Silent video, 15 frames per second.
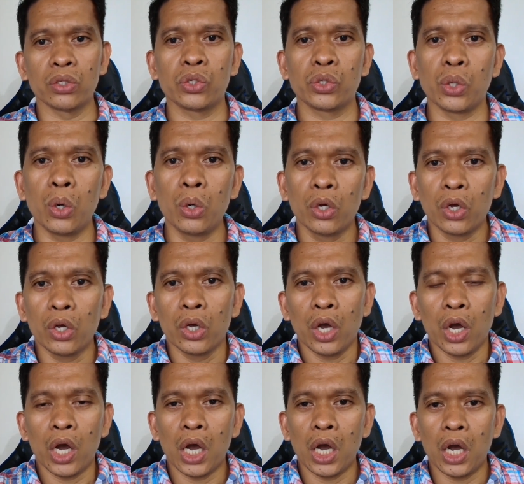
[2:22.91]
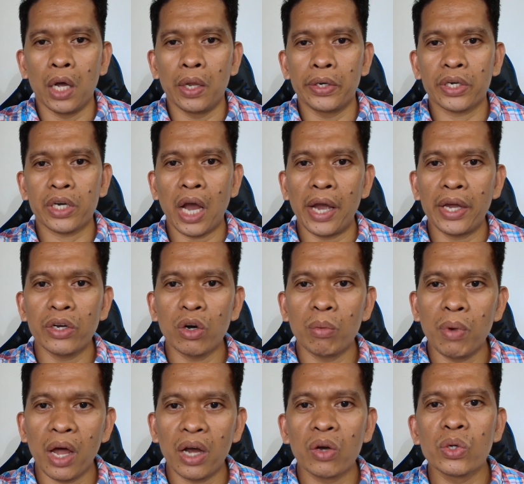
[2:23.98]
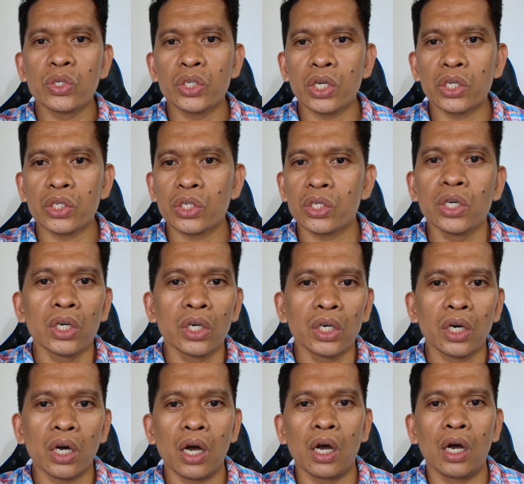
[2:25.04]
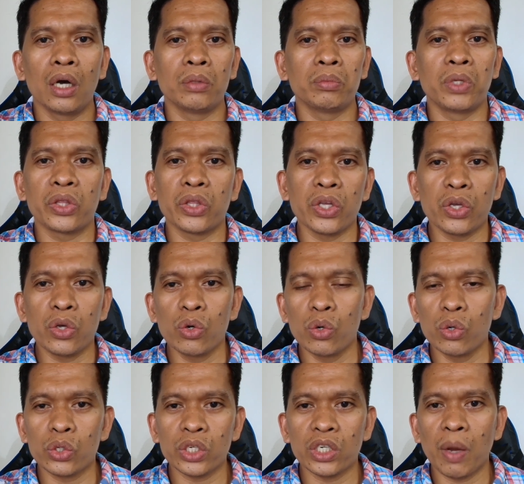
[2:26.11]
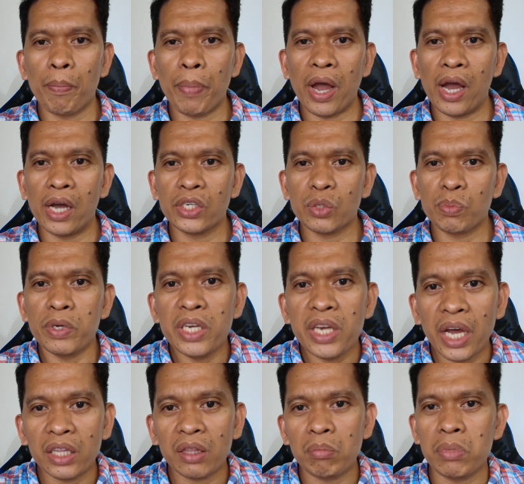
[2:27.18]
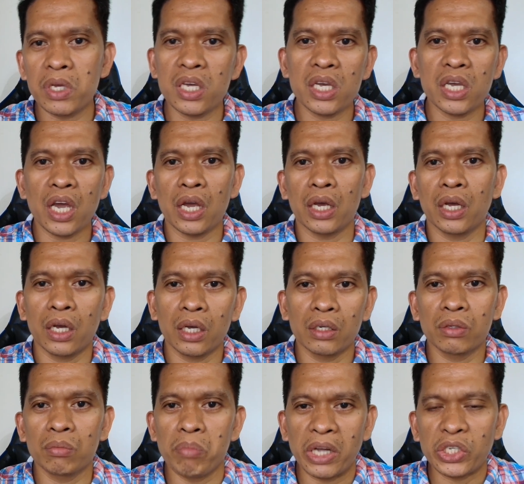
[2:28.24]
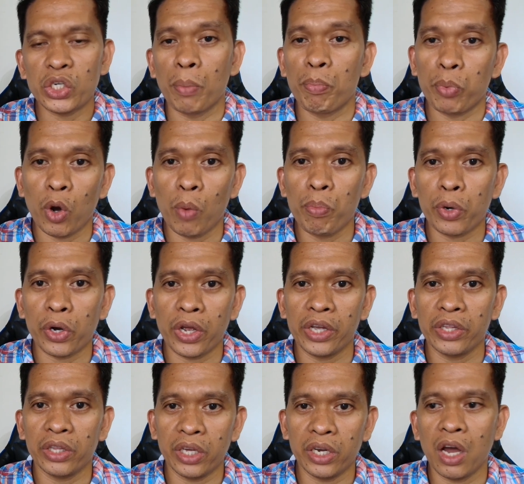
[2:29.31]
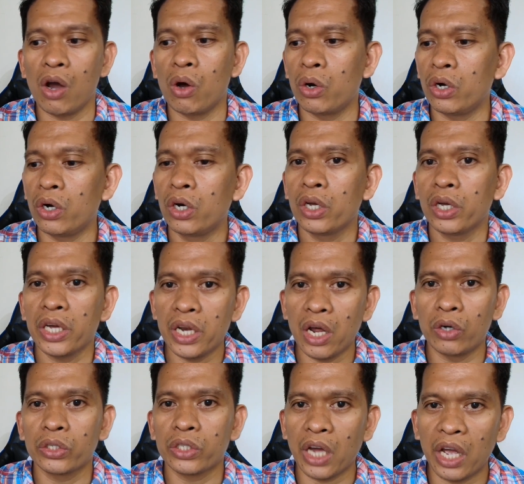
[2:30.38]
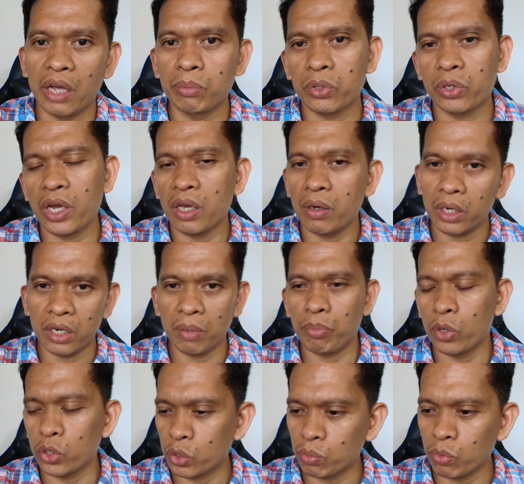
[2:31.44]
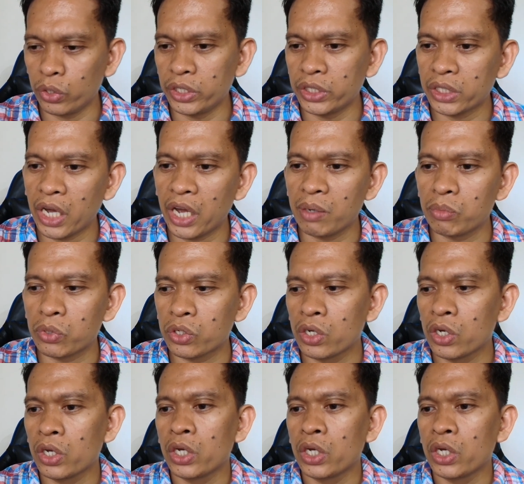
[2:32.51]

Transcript: So the kind of languages that they use in the past may not be much appropriate in our time today, in the postmodern times.